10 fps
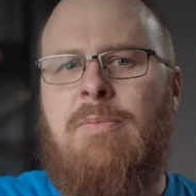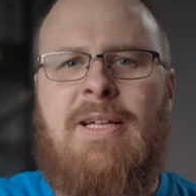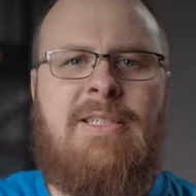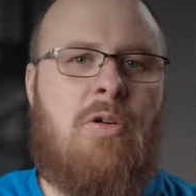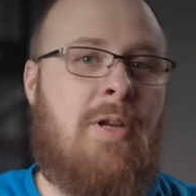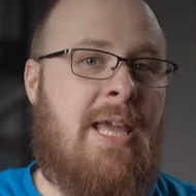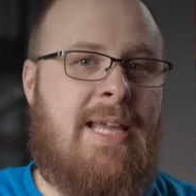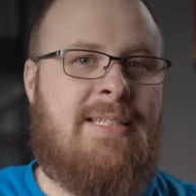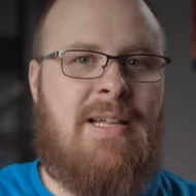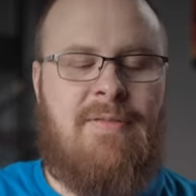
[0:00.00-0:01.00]
my Sony
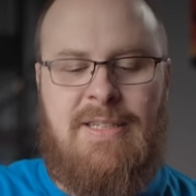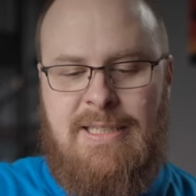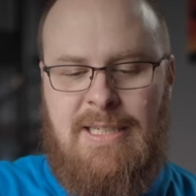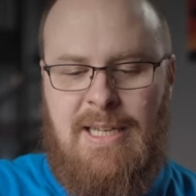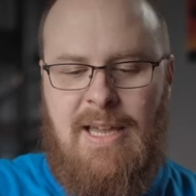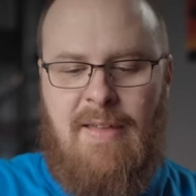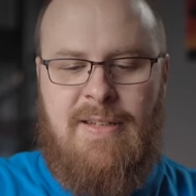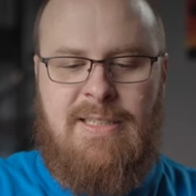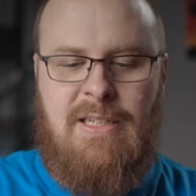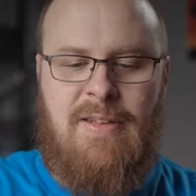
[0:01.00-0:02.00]
a7C and the
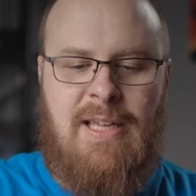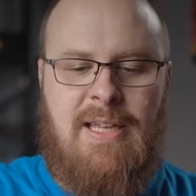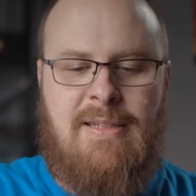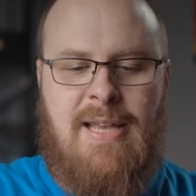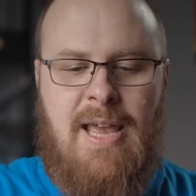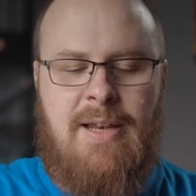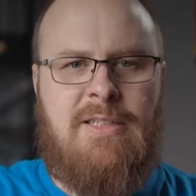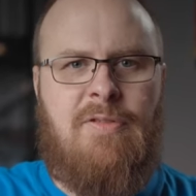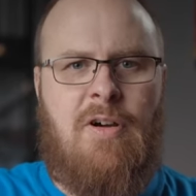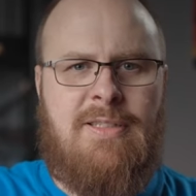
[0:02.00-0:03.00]
ZV-E10
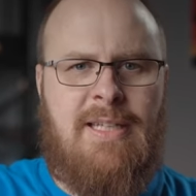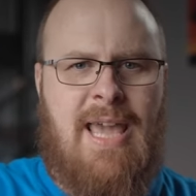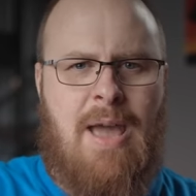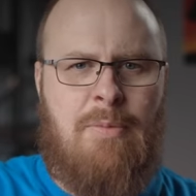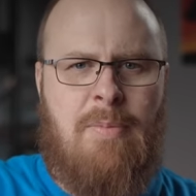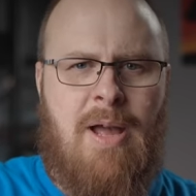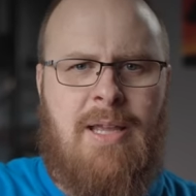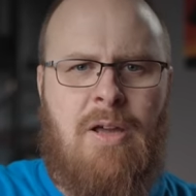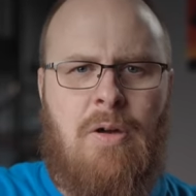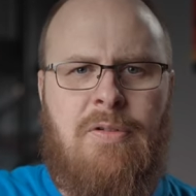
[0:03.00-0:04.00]
as far as the camera body
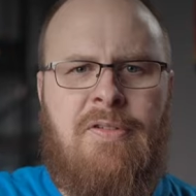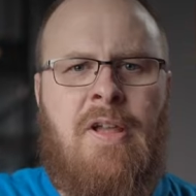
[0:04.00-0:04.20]
goes.